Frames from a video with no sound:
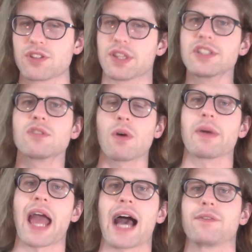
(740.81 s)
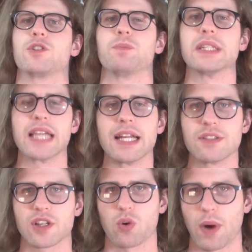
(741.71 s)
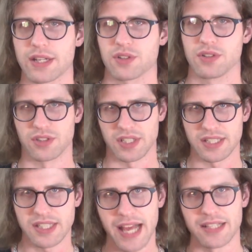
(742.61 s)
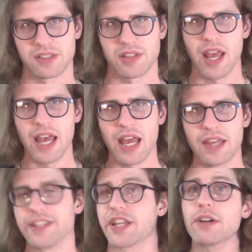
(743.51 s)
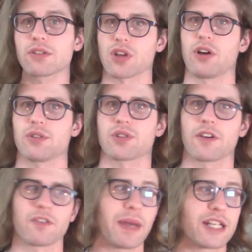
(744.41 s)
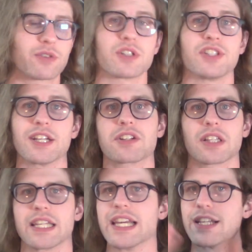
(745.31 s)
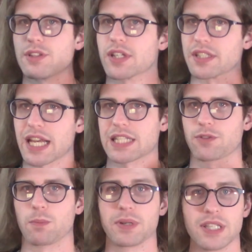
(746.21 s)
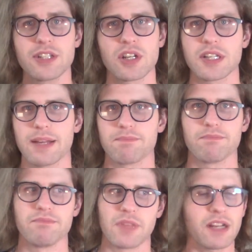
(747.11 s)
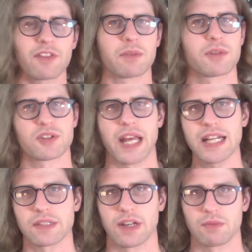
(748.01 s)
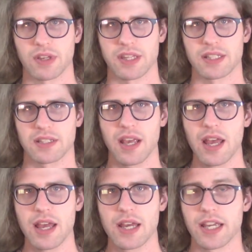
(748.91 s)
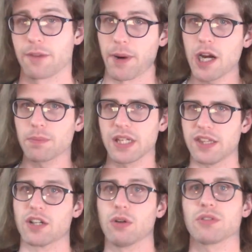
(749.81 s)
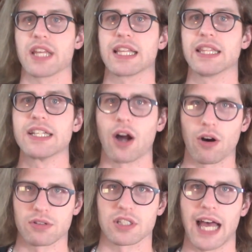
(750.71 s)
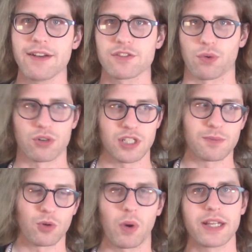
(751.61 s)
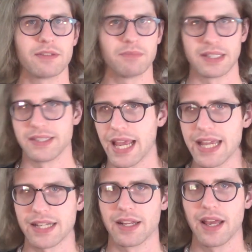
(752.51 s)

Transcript: So this is where we have to begin to question success. These characters all start from a traditionally successful position, yet none of them are satisfied with it. Comparably, the goals they lead harsh lives for seem quite mundane.